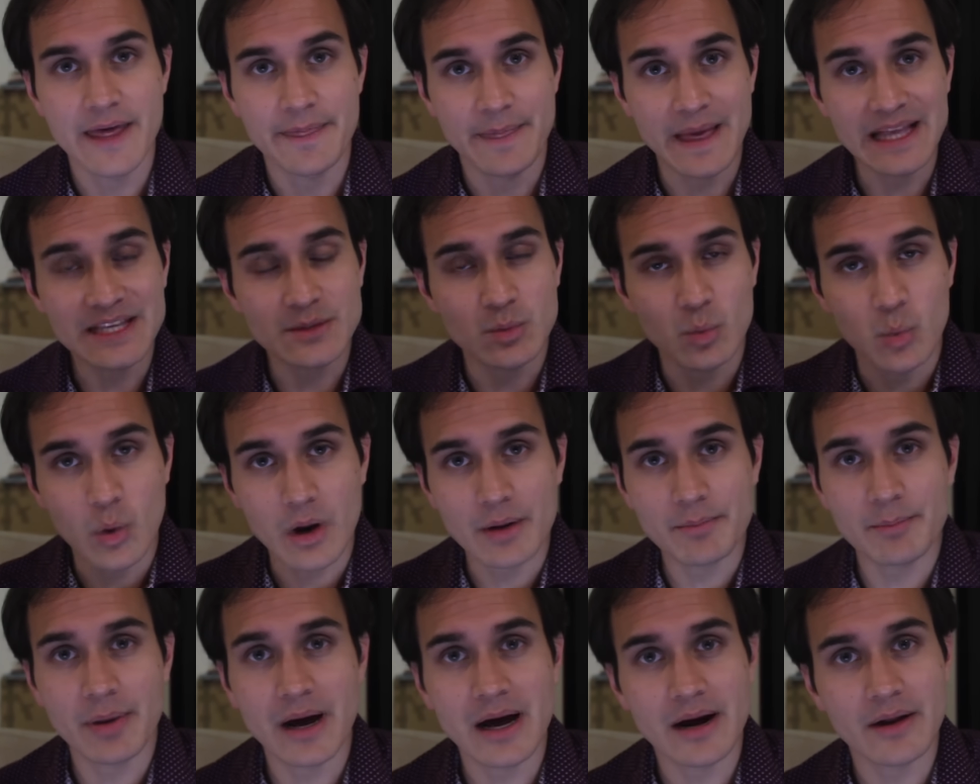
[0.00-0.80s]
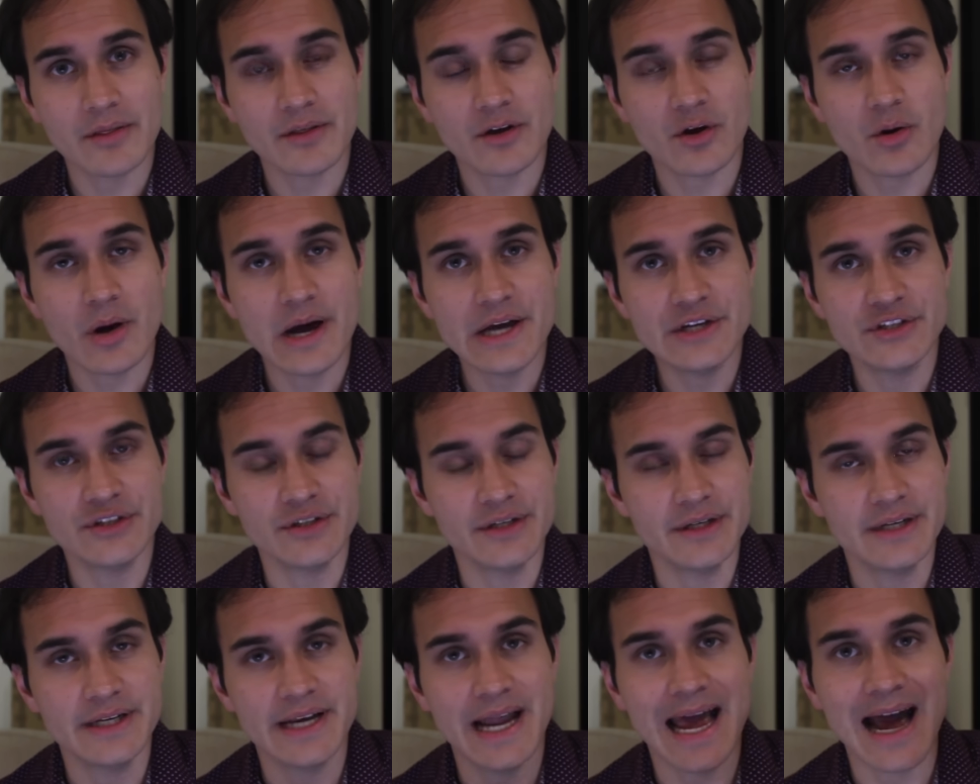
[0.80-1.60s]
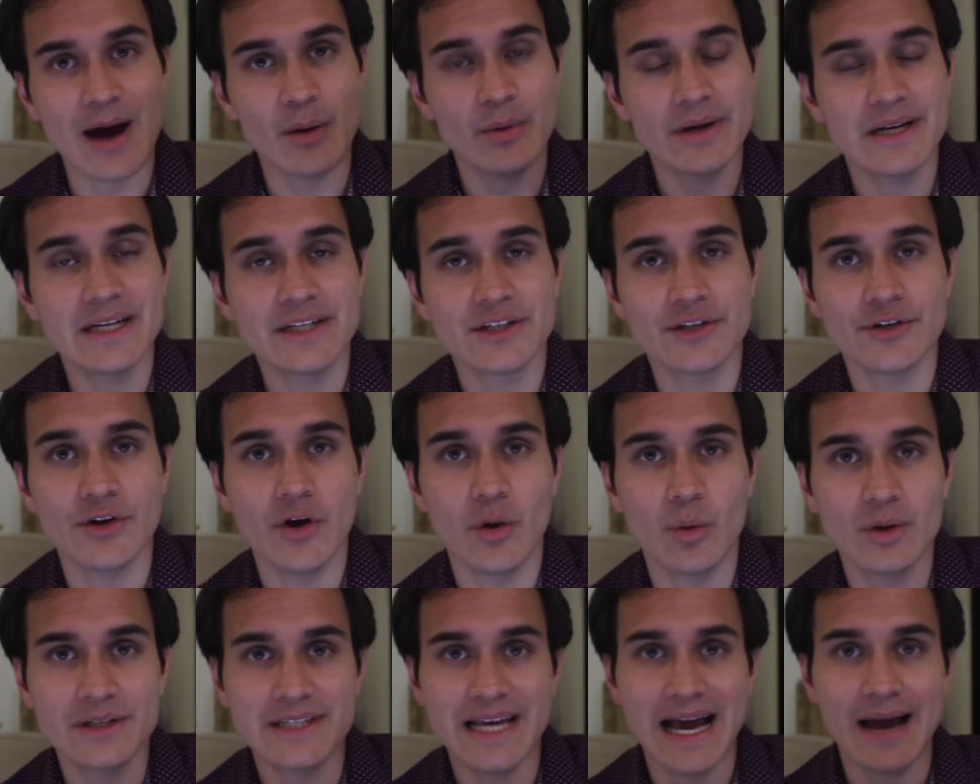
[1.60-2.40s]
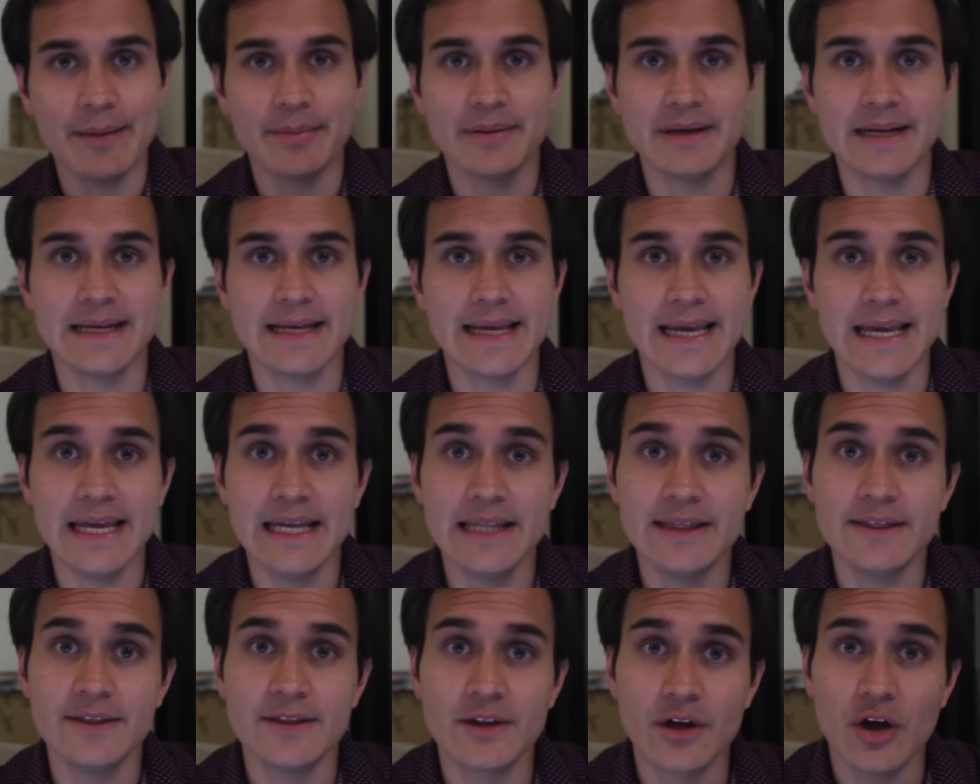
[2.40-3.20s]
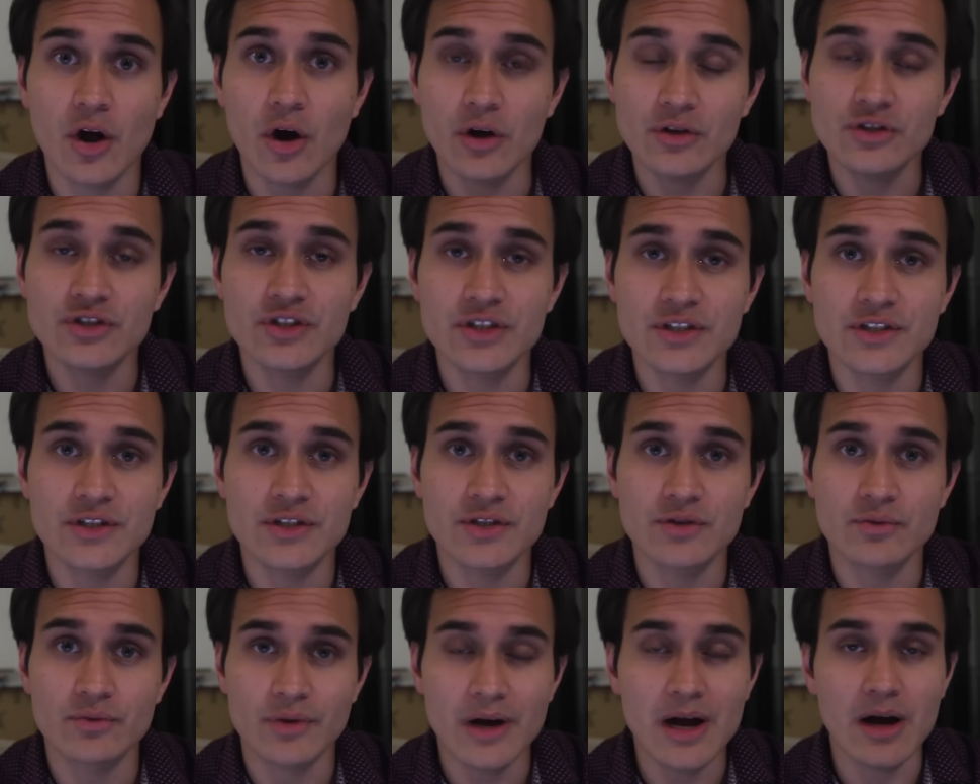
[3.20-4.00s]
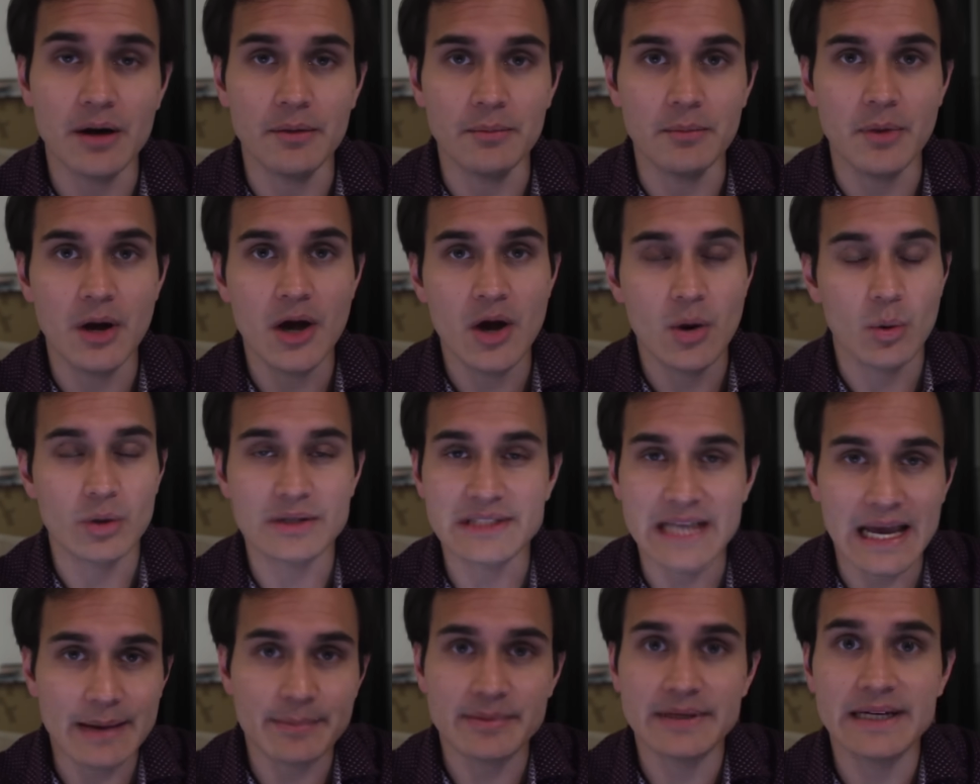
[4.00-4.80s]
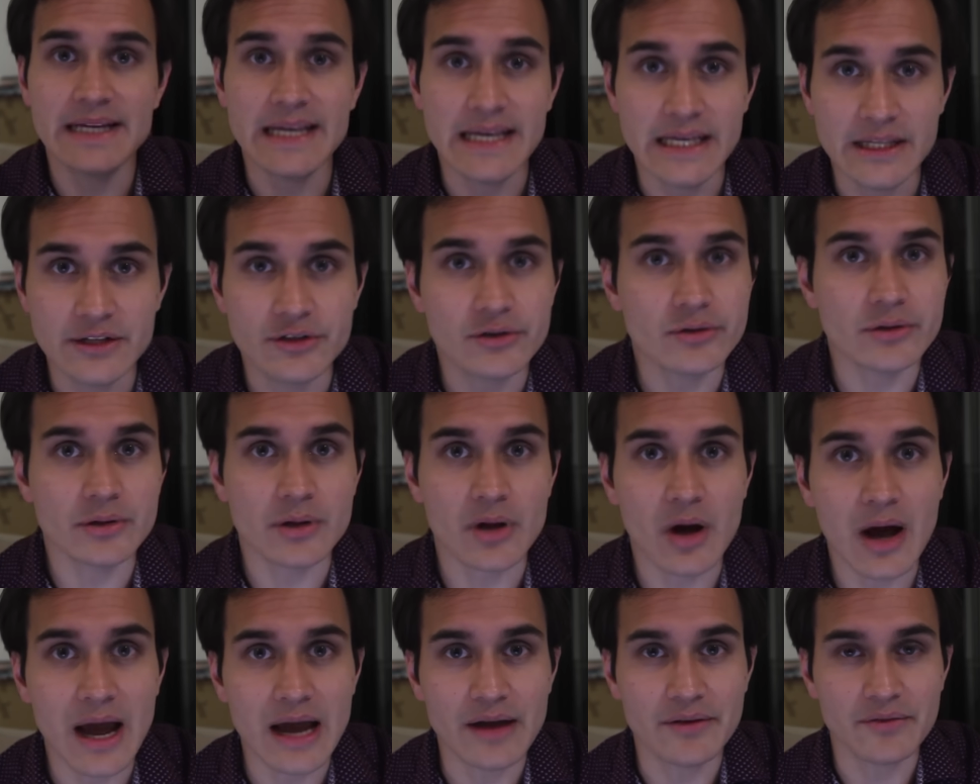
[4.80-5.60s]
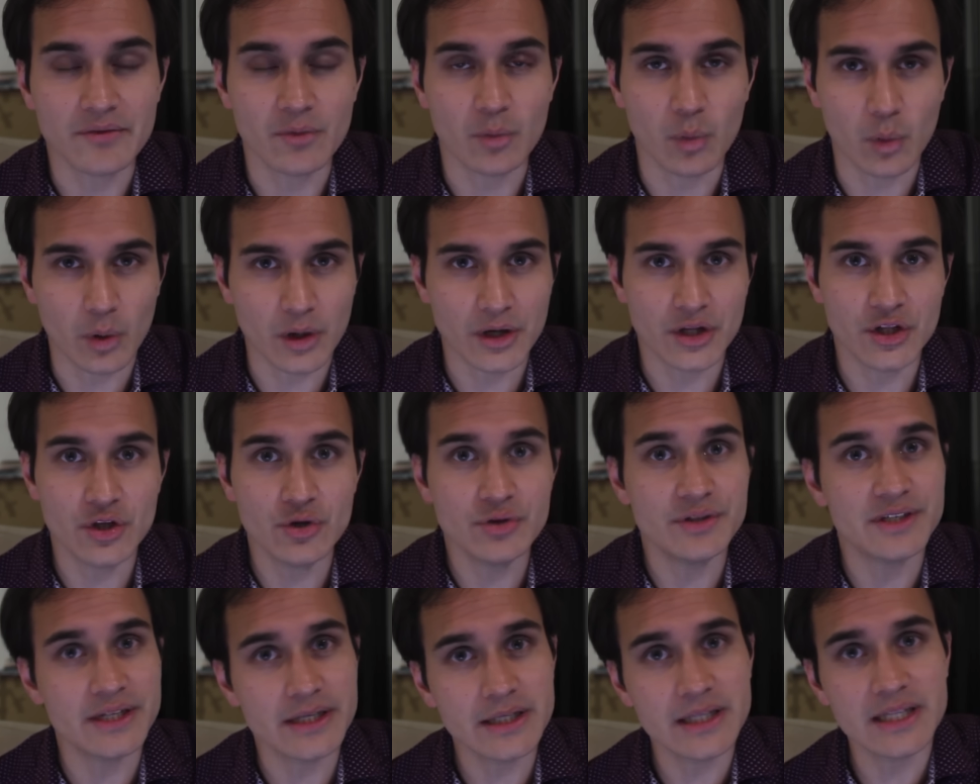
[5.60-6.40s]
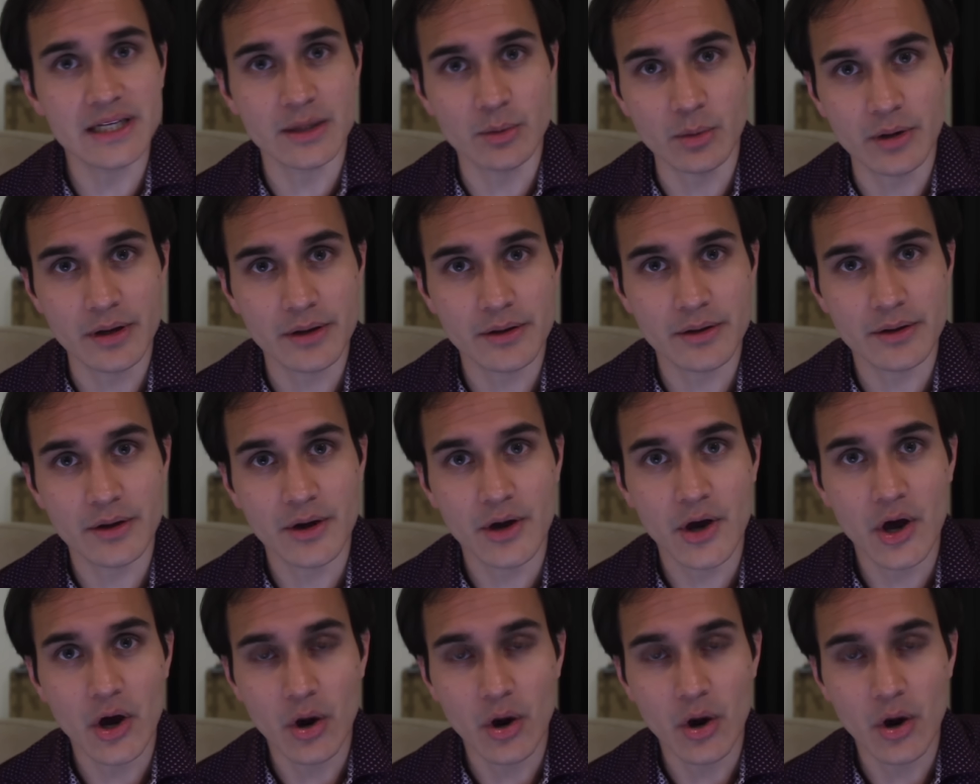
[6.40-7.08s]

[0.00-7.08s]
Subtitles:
That's one part of the equation. Now we need to know what's happening in the conscious realm, what's happening in your life. What are you dealing with?